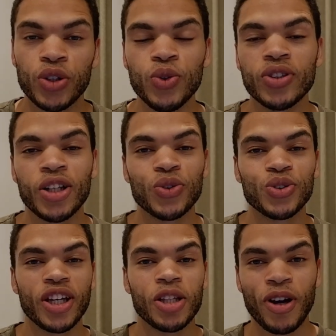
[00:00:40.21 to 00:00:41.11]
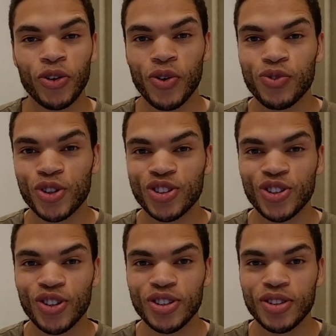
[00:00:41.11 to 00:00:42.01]
do try to stay in my comfort
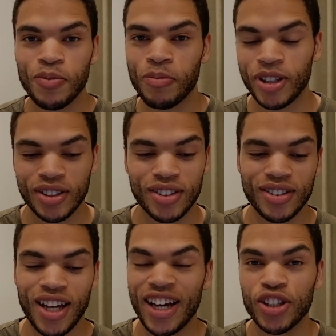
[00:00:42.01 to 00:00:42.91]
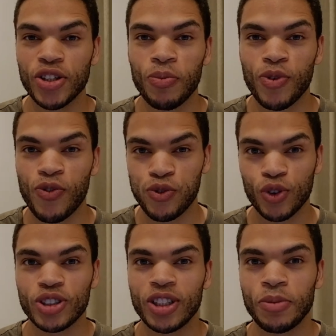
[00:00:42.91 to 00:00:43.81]
zone, but I end up
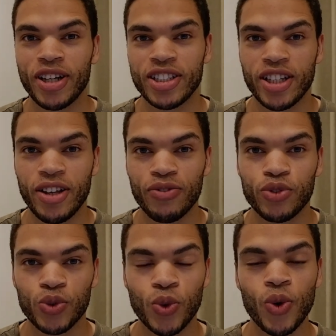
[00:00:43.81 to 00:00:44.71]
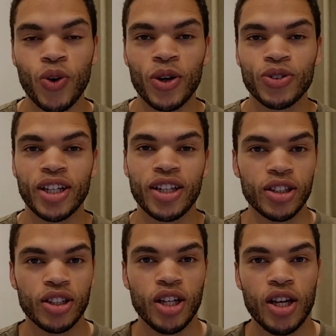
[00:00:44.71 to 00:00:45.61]
forcing myself to go out
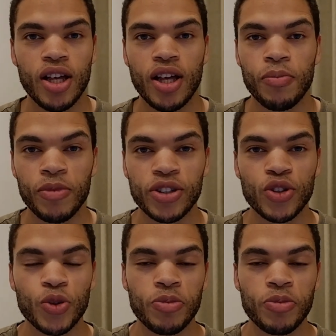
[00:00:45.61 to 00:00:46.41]
and meet new